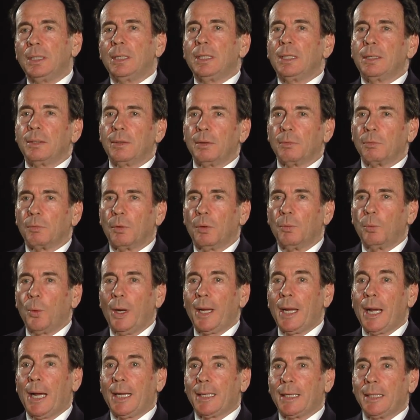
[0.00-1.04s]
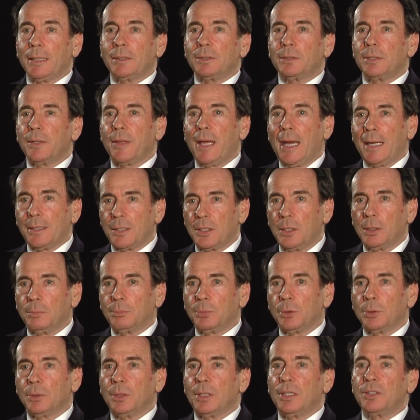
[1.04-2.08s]
And the way I get to that
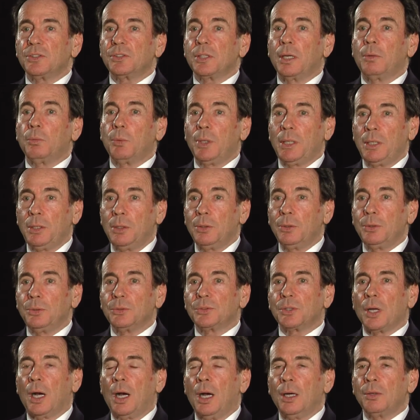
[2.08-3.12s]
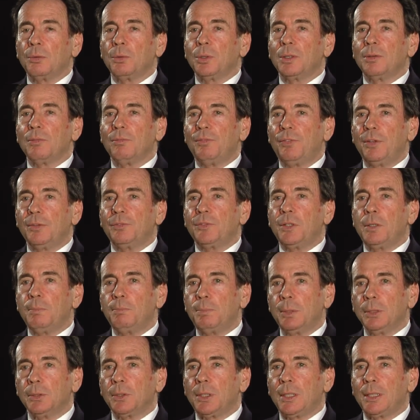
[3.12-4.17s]
number is that we use 150
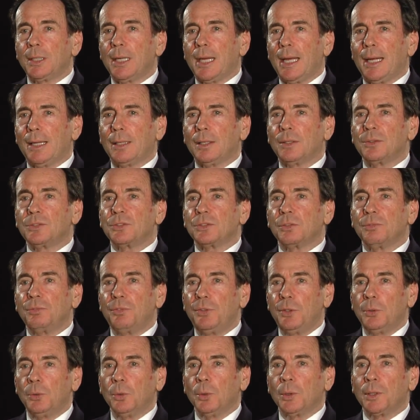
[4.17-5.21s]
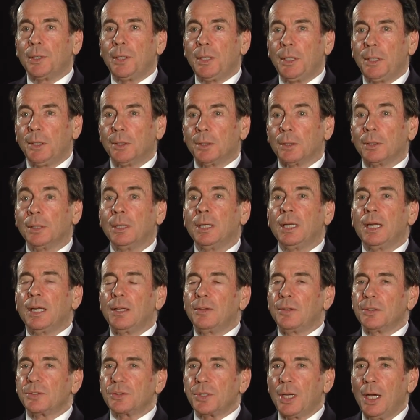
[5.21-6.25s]
billion gallons of fuel a year in
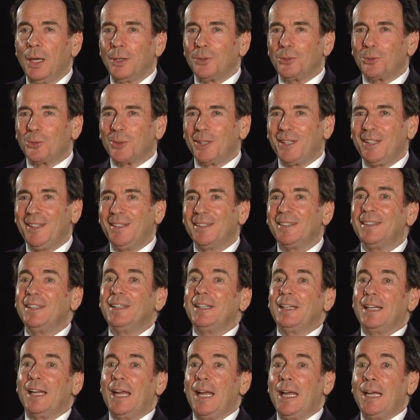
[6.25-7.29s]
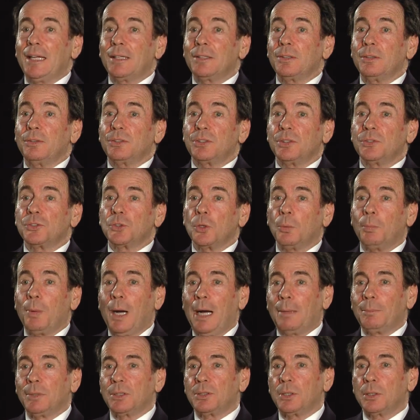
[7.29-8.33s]
this country. And since
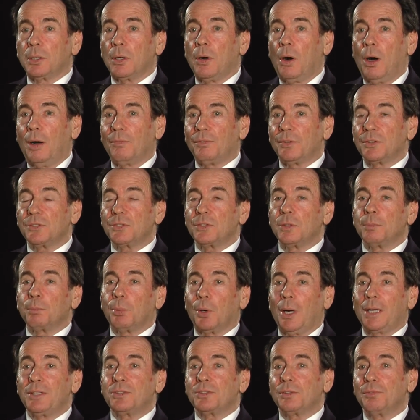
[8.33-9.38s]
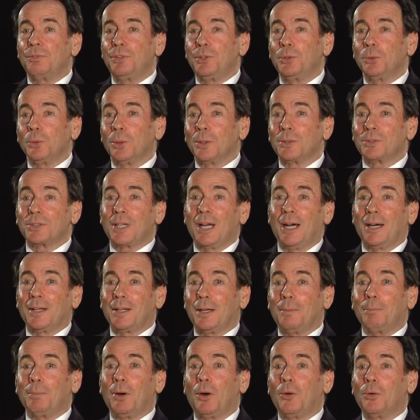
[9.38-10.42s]
Obama took office, the price of fuel has gone
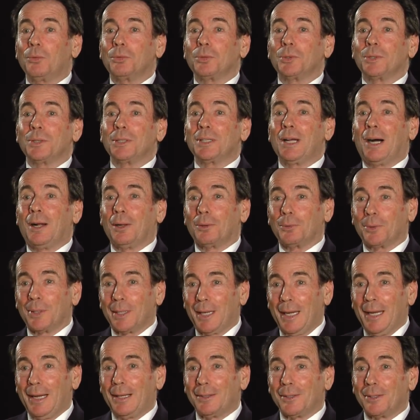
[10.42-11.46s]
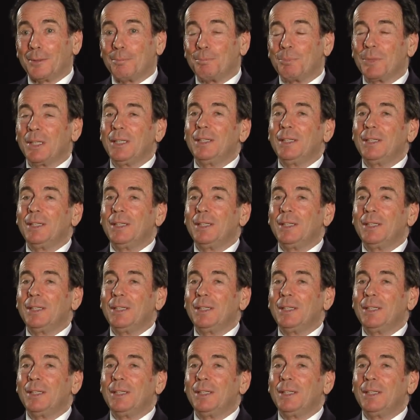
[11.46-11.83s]
up over $1 a gallon.